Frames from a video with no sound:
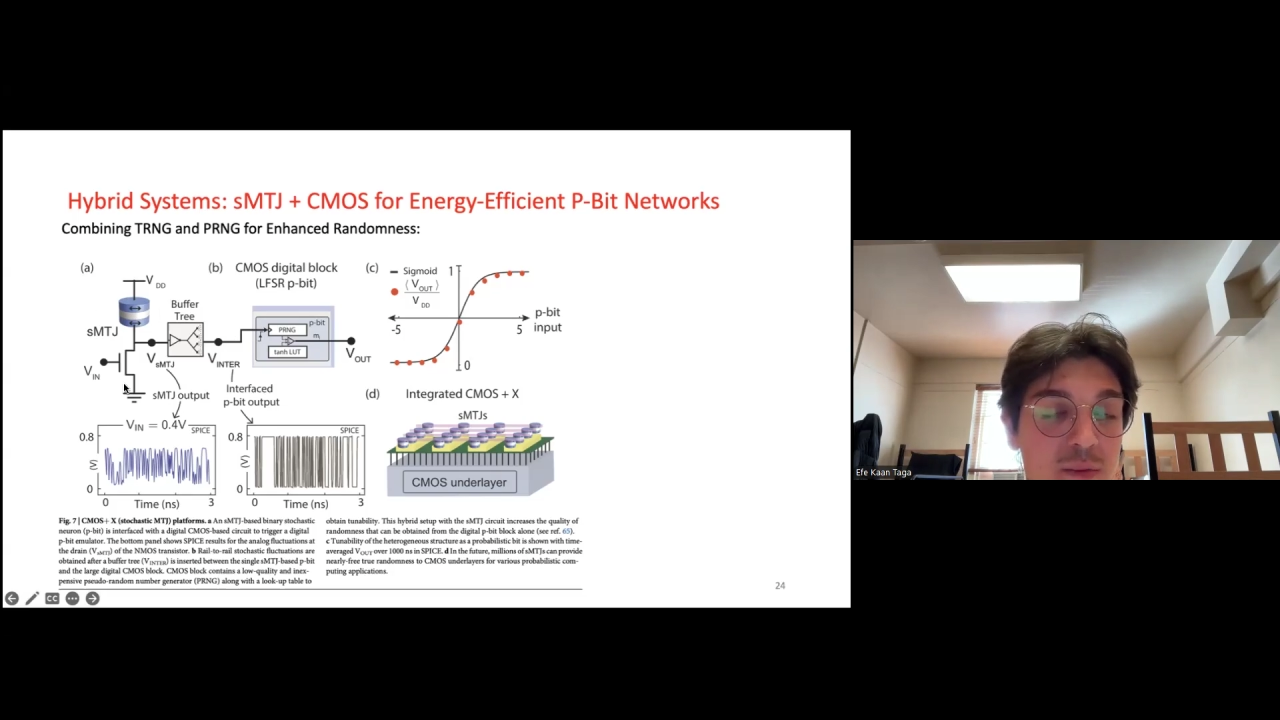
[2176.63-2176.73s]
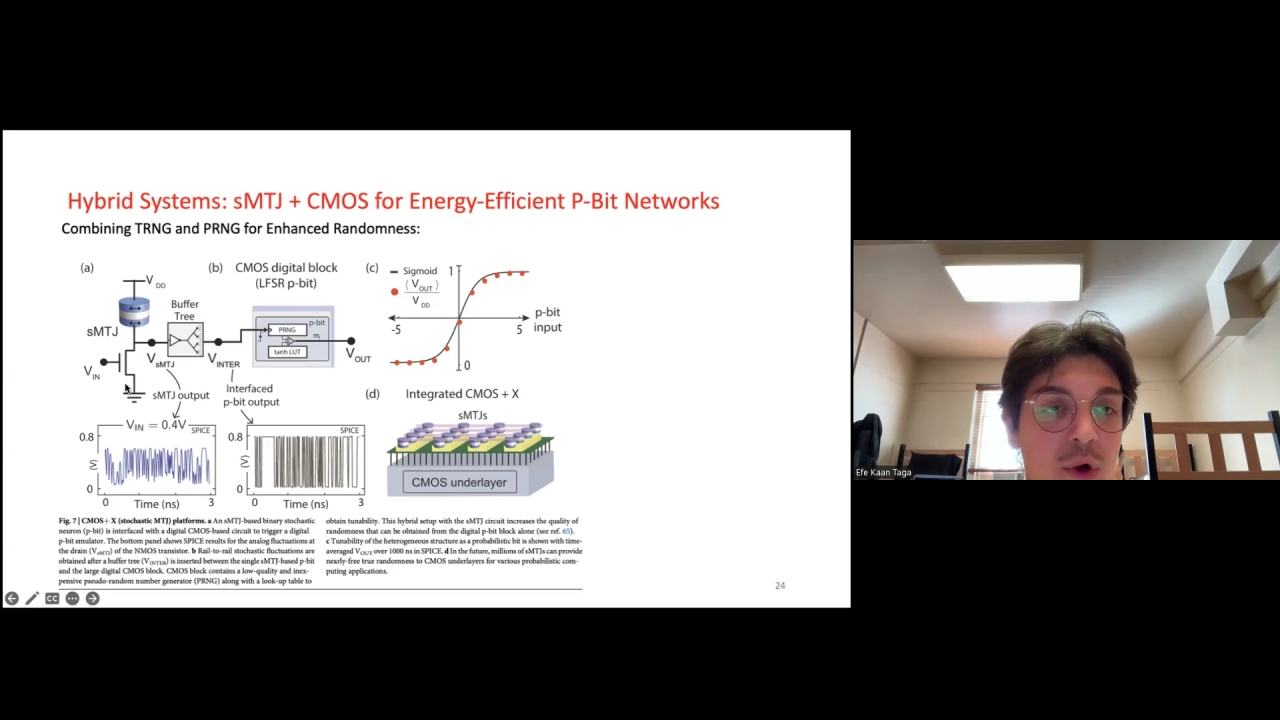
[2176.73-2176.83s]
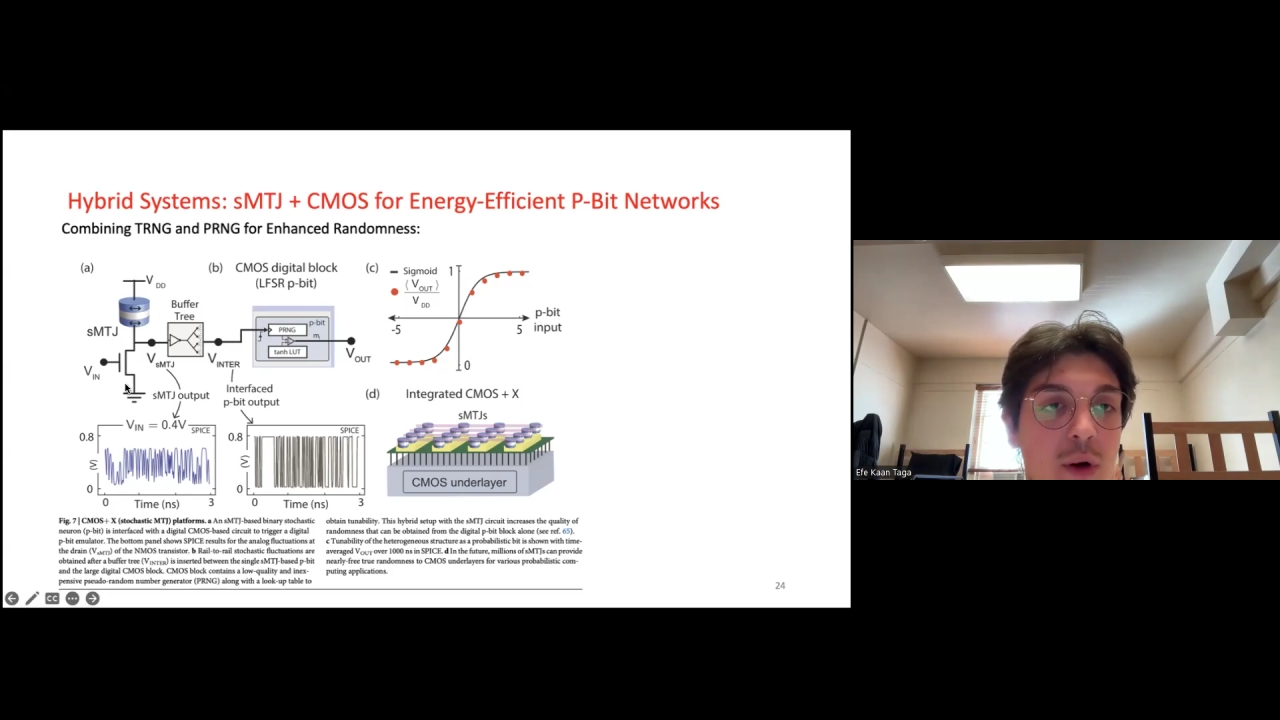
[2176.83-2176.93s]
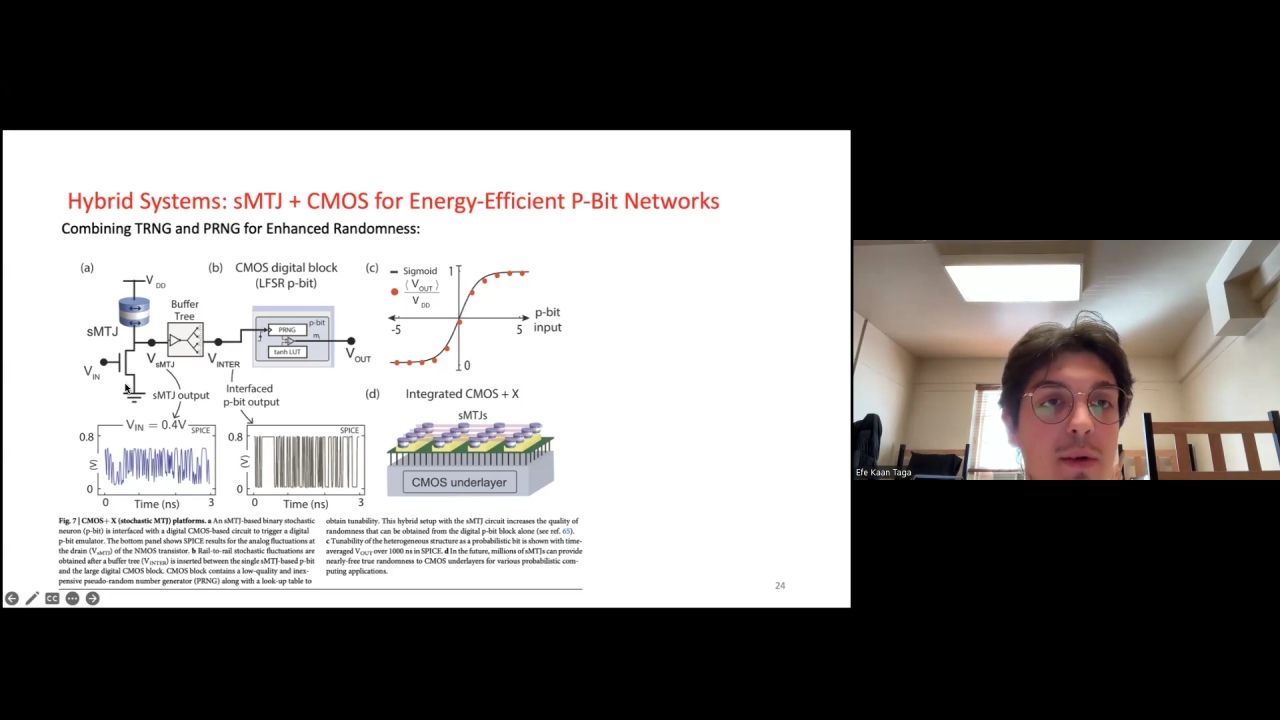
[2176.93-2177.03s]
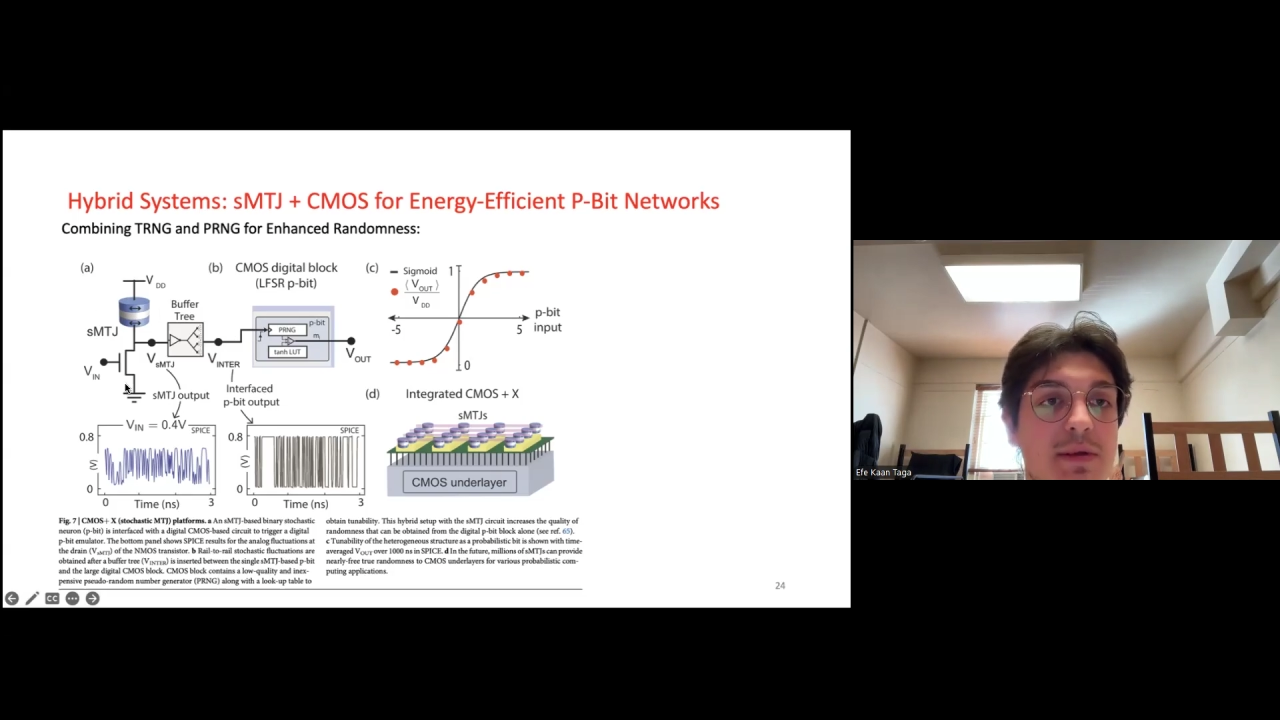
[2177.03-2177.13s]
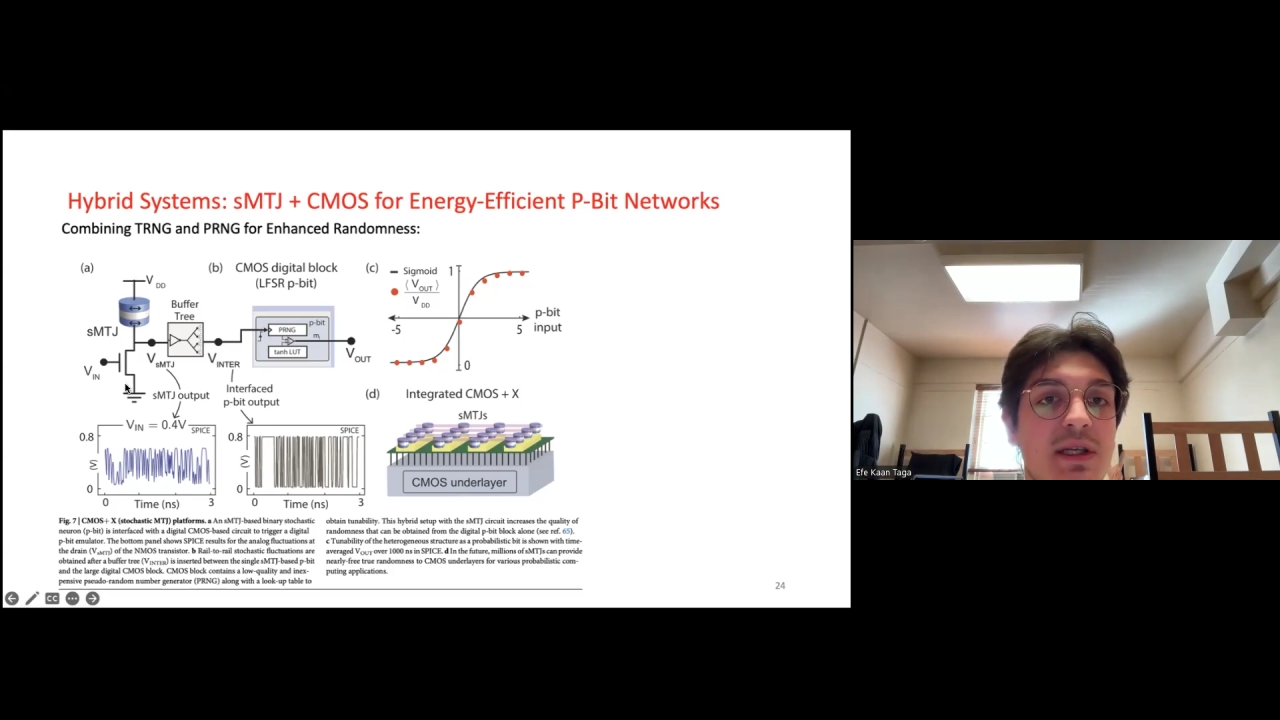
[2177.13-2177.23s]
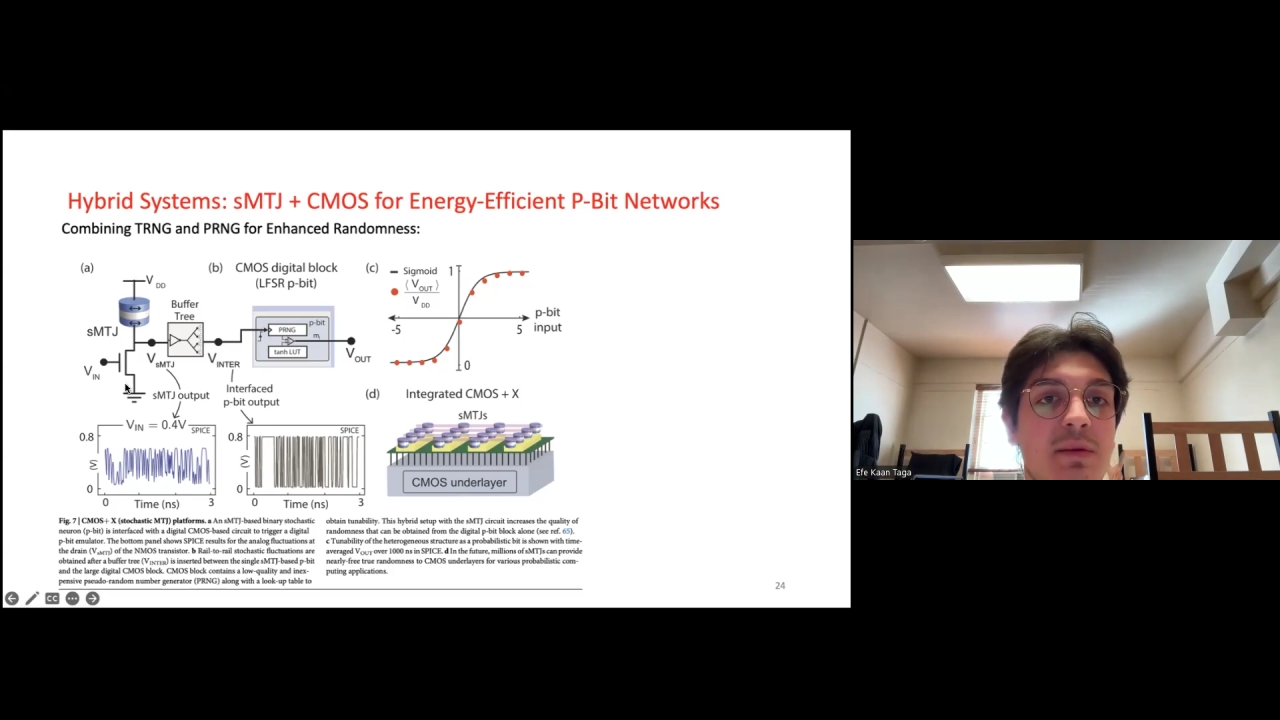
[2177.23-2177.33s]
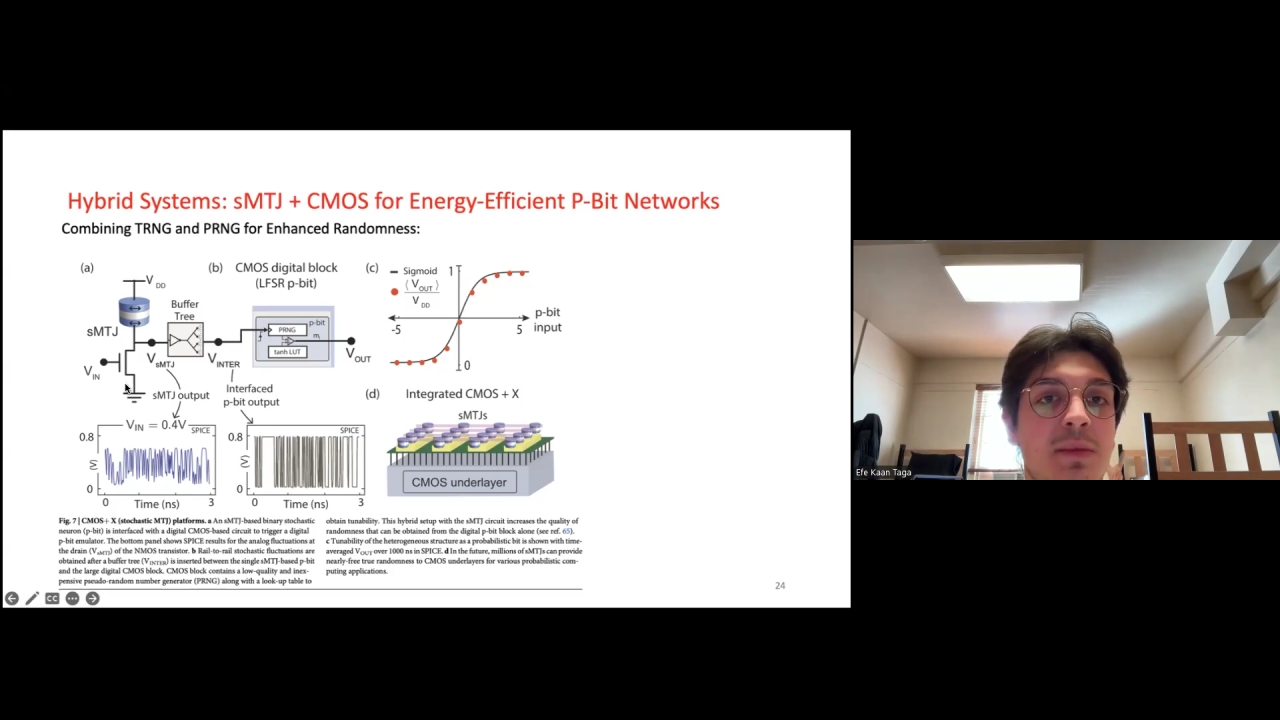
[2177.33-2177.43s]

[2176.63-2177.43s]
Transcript: probabilistic